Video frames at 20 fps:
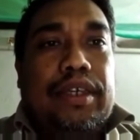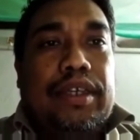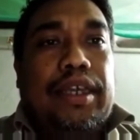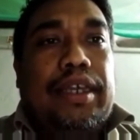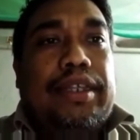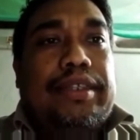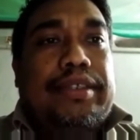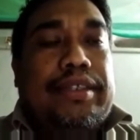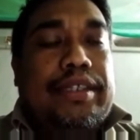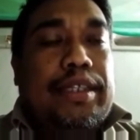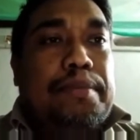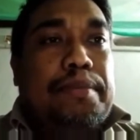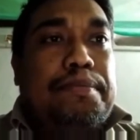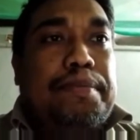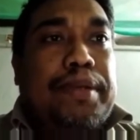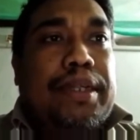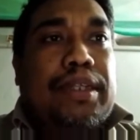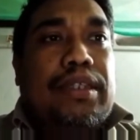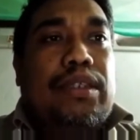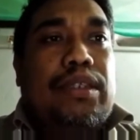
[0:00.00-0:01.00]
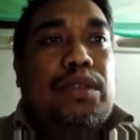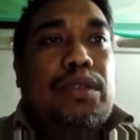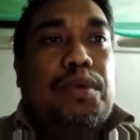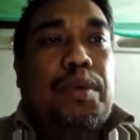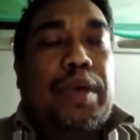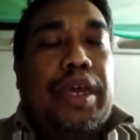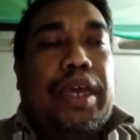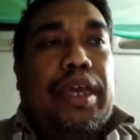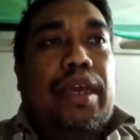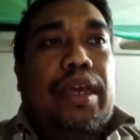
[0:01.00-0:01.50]
In simple
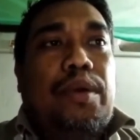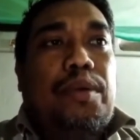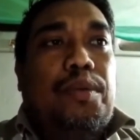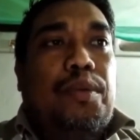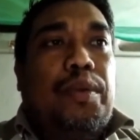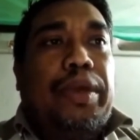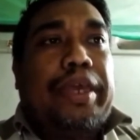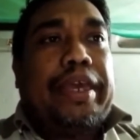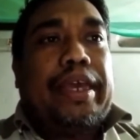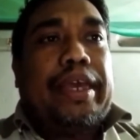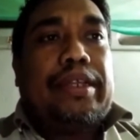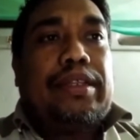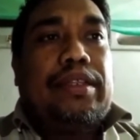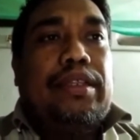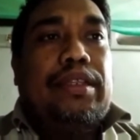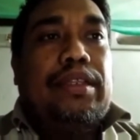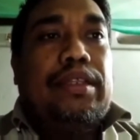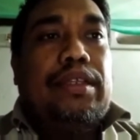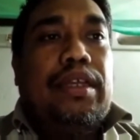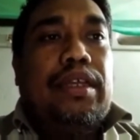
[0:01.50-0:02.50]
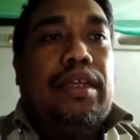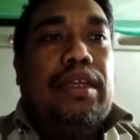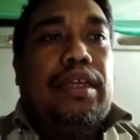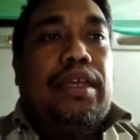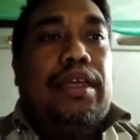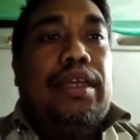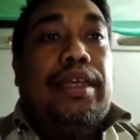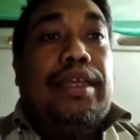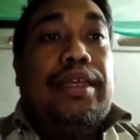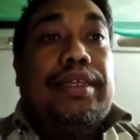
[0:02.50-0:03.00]
way, we can
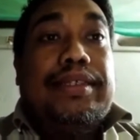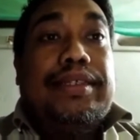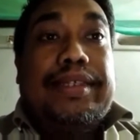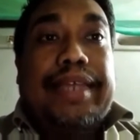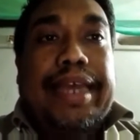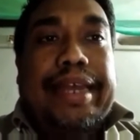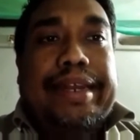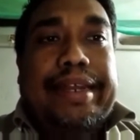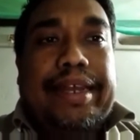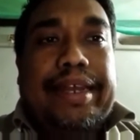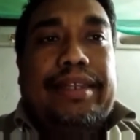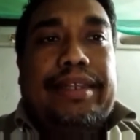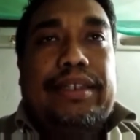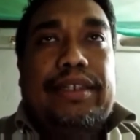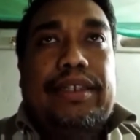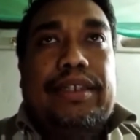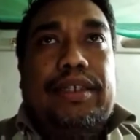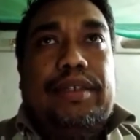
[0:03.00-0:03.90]
say that